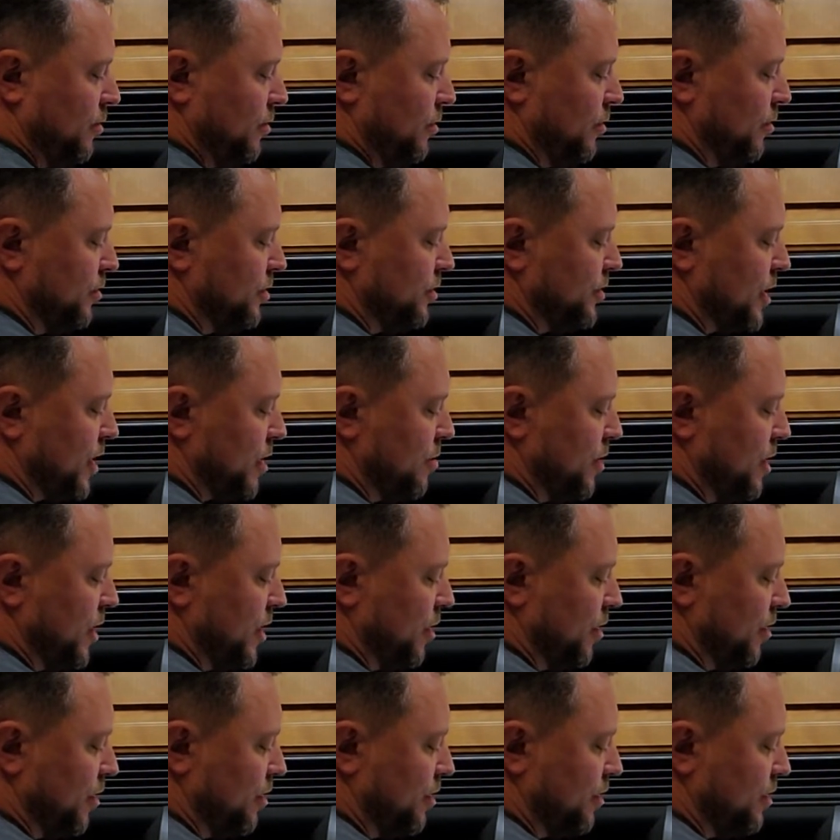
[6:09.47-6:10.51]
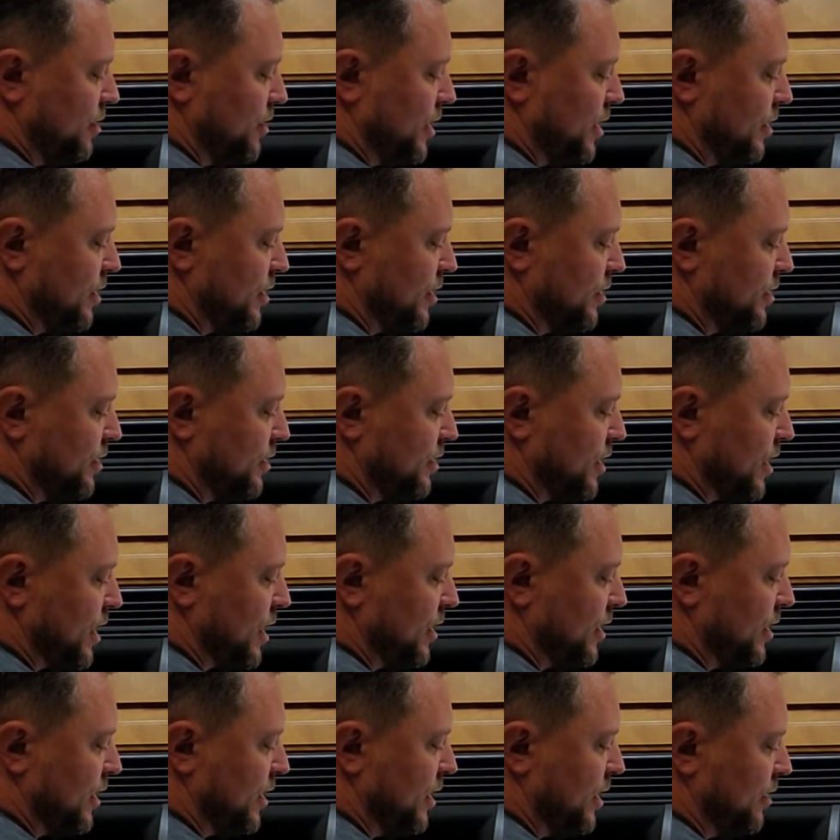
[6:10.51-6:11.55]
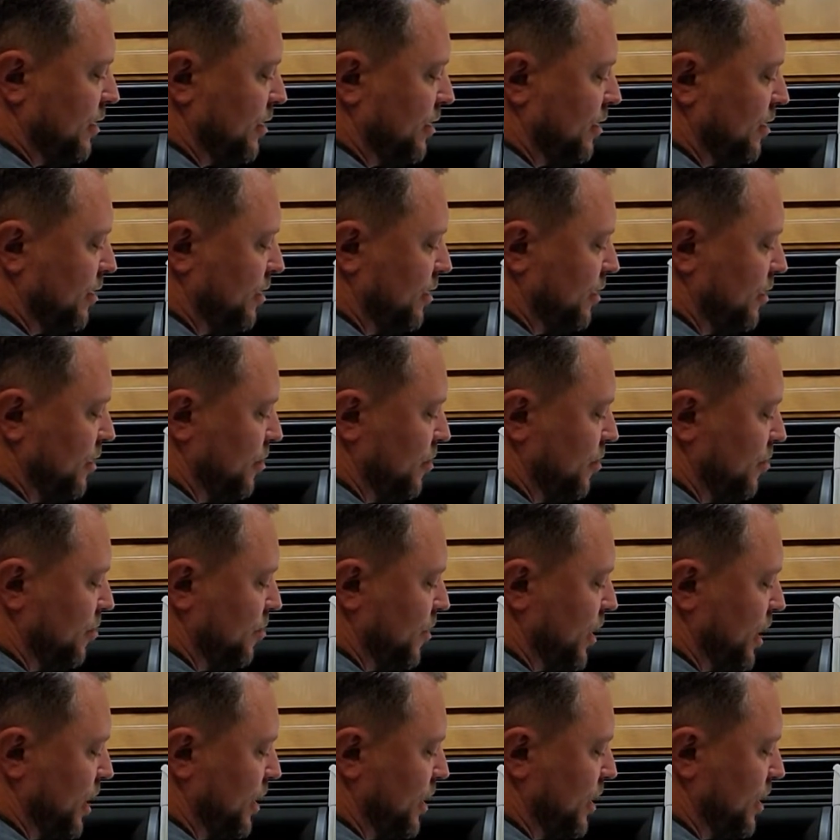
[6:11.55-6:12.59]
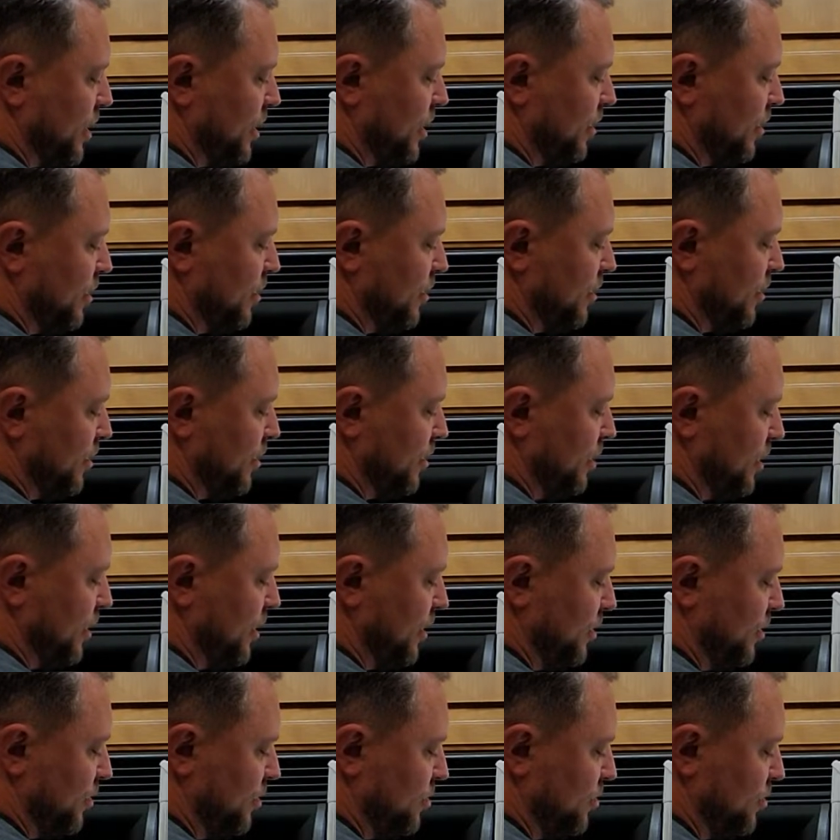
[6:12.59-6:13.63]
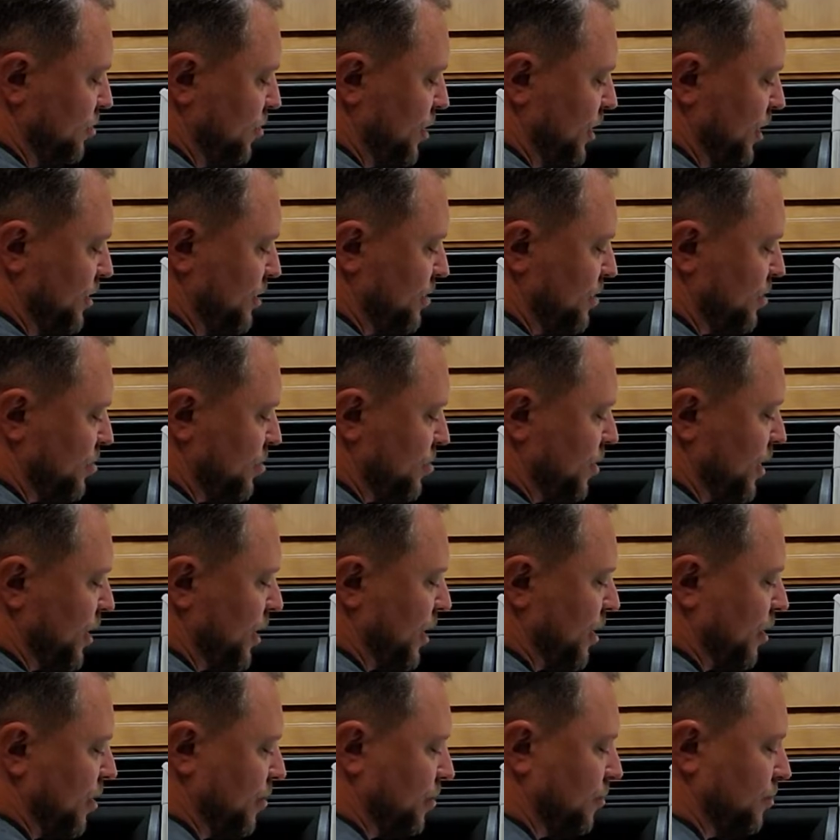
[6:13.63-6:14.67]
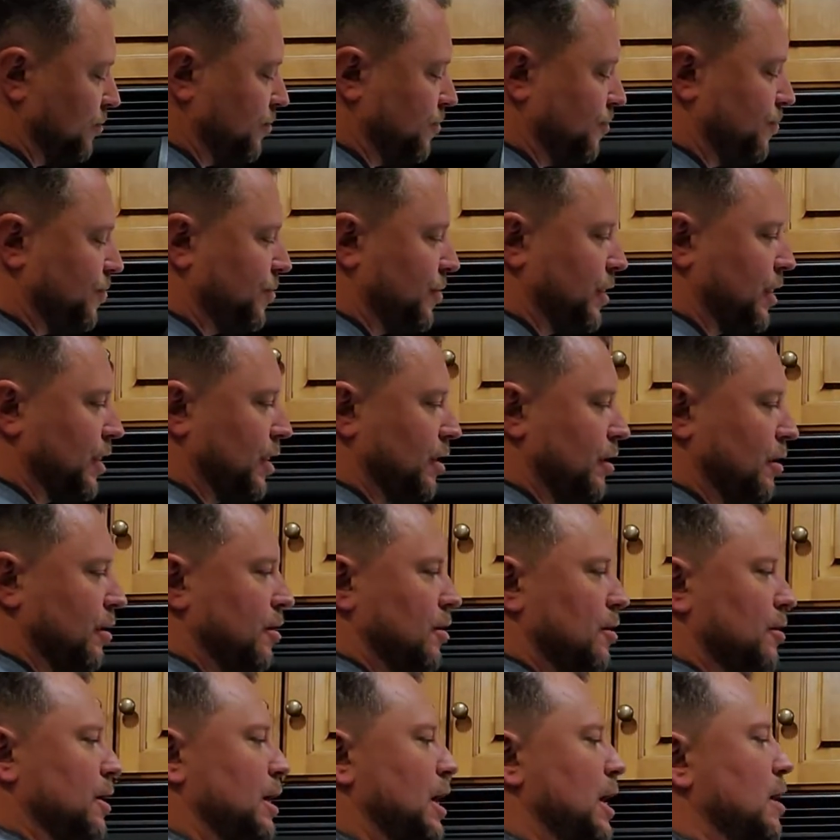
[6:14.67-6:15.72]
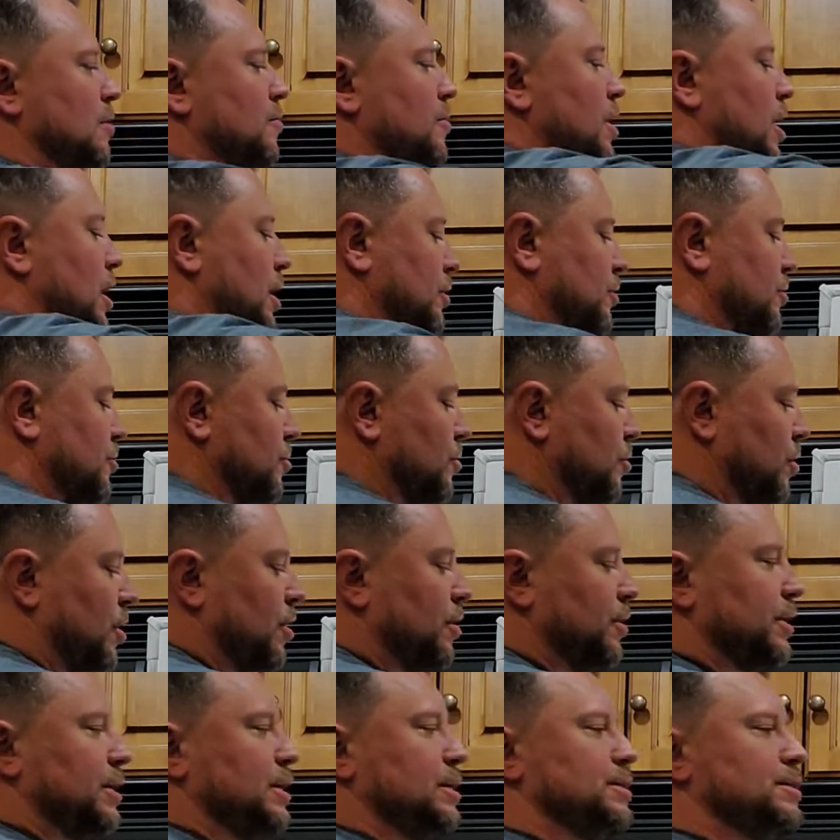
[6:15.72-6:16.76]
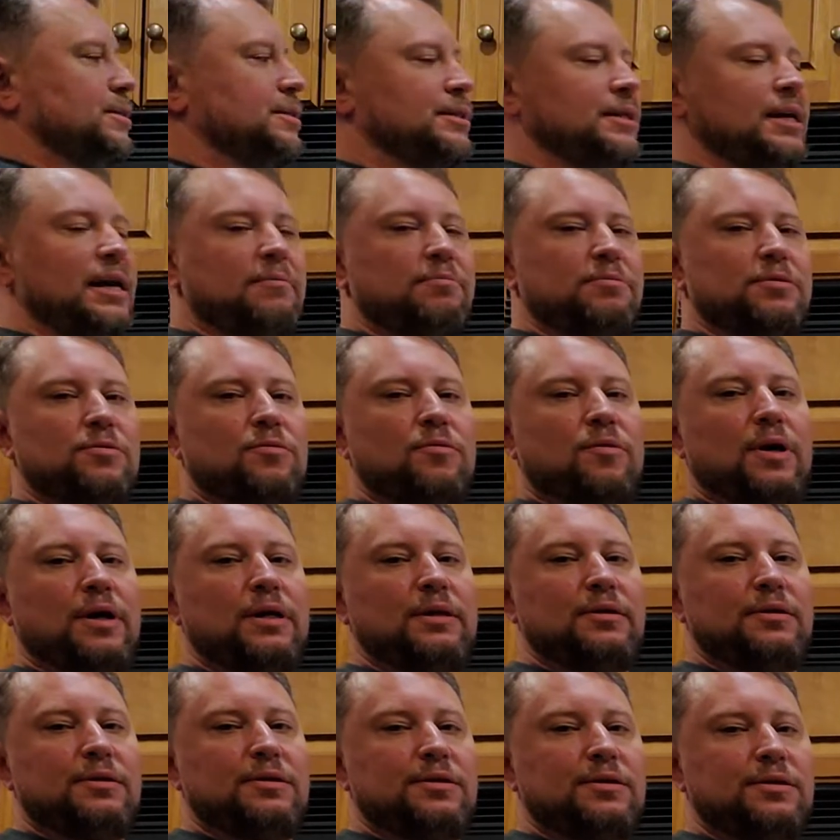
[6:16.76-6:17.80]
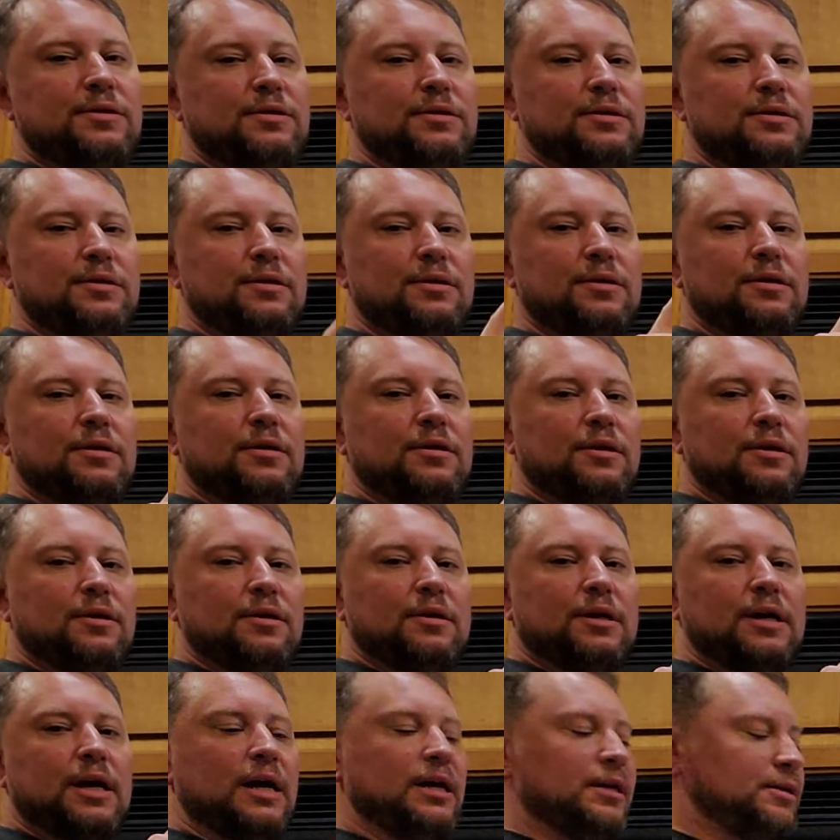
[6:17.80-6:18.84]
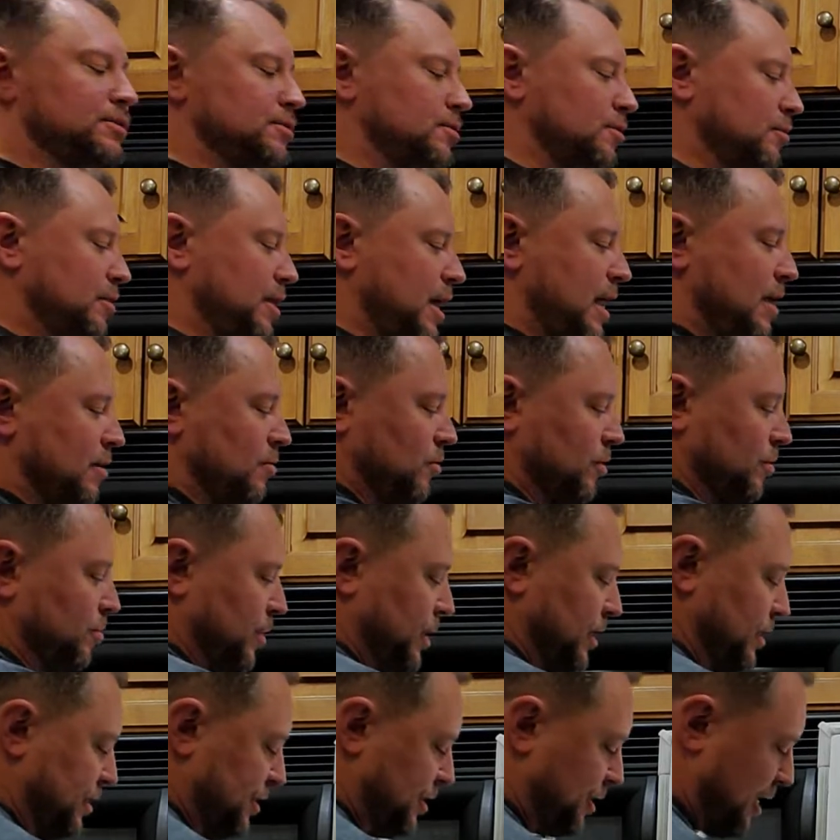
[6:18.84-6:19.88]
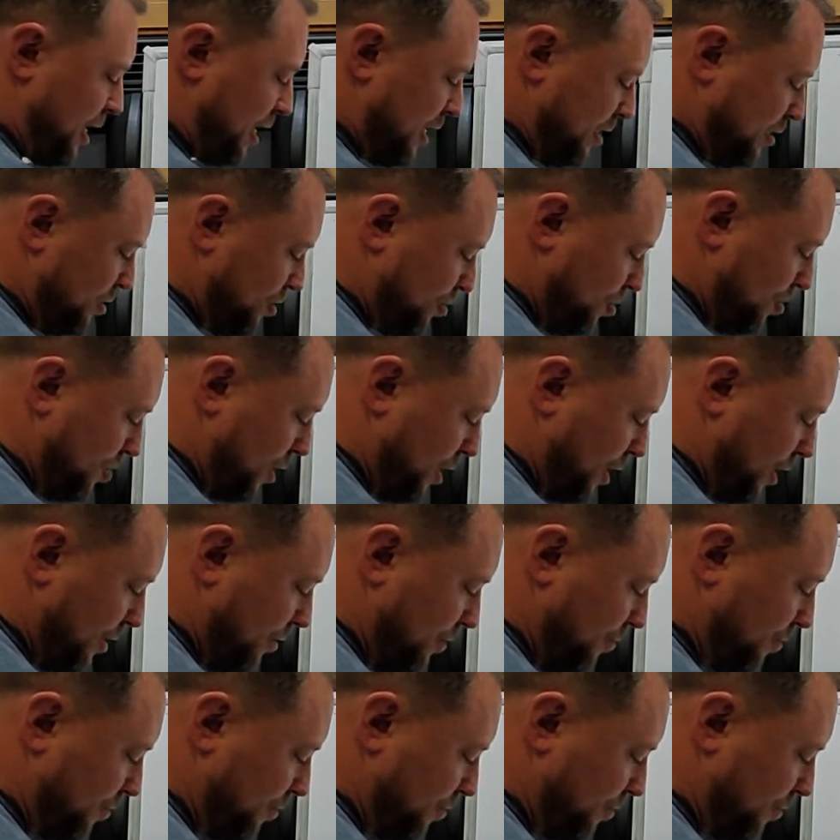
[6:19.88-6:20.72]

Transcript: Same here. Take this side length, make it into a square. Okay, I've gone through all these steps once. Okay, so that would be stage 1.